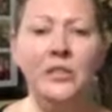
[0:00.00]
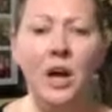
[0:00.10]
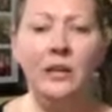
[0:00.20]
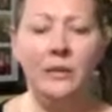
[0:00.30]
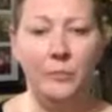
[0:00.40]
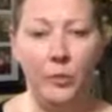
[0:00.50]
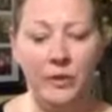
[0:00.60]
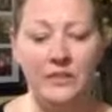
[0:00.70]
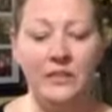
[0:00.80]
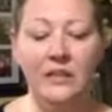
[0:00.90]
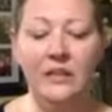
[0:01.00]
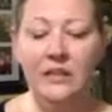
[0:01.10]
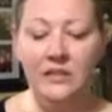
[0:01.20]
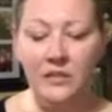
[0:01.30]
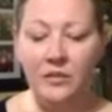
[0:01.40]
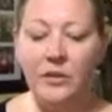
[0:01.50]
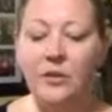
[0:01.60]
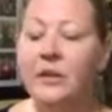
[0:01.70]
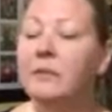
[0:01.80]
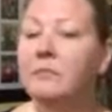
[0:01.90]
talking points so that
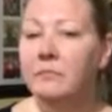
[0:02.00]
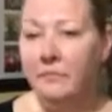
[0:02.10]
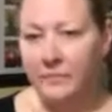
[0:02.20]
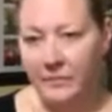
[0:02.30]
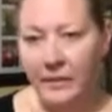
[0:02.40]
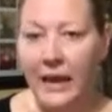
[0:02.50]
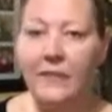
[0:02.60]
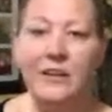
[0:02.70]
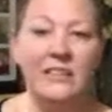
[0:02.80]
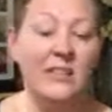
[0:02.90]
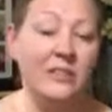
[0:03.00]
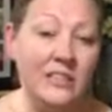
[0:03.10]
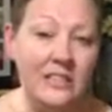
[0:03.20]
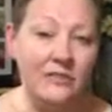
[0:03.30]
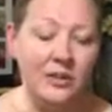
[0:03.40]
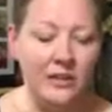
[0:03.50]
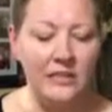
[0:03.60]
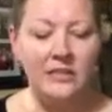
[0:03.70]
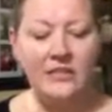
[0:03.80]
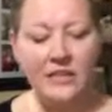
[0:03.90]
you can have activities if they're
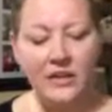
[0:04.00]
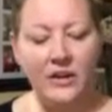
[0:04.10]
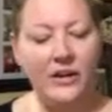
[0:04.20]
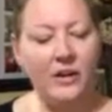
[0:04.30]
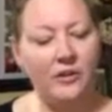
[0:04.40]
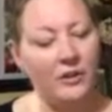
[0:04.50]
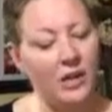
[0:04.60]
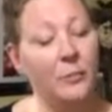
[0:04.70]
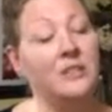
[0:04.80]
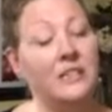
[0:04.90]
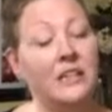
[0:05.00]
necessary, or that it can